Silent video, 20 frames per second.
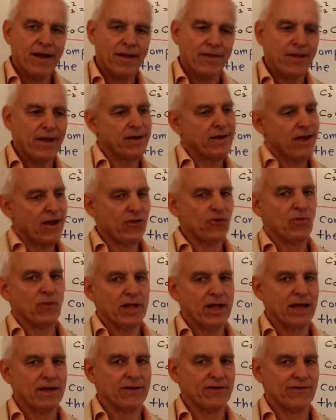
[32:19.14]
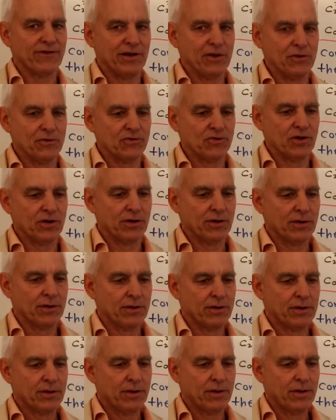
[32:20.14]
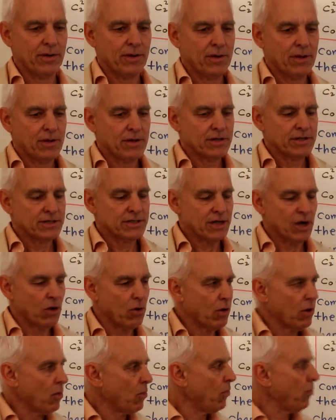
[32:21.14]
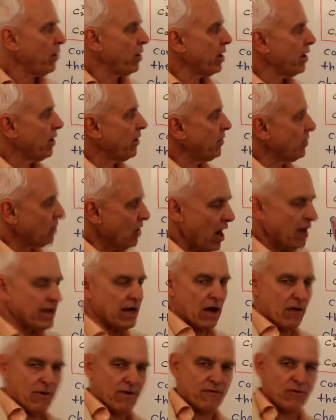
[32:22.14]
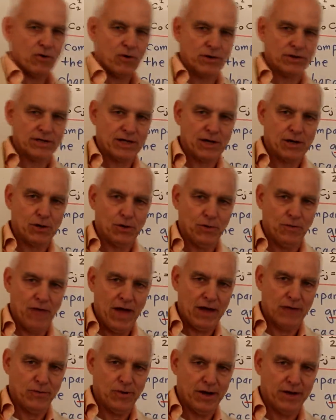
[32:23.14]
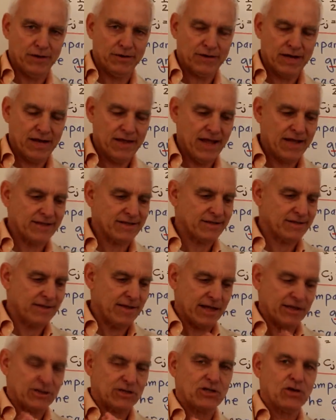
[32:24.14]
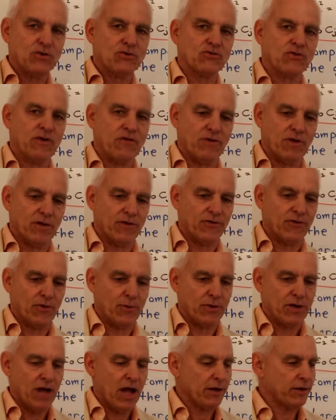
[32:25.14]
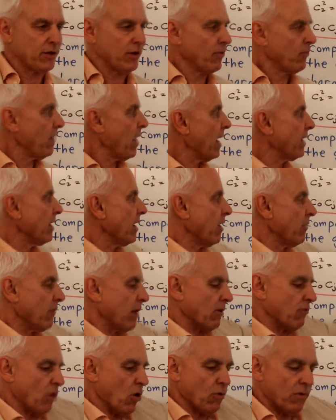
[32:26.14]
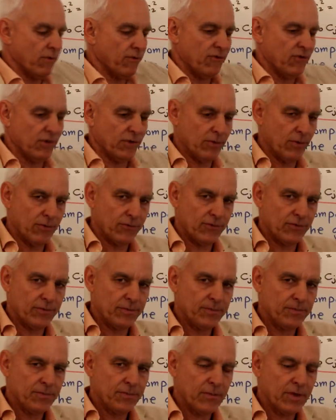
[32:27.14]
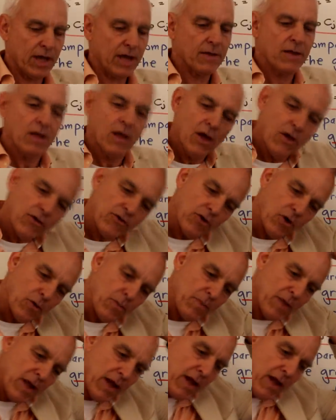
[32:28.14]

then yes, we get a solution. So we're not, however, going to include that one. Okay, that's too trivial. So we're not going to write a row of zeros. Okay, so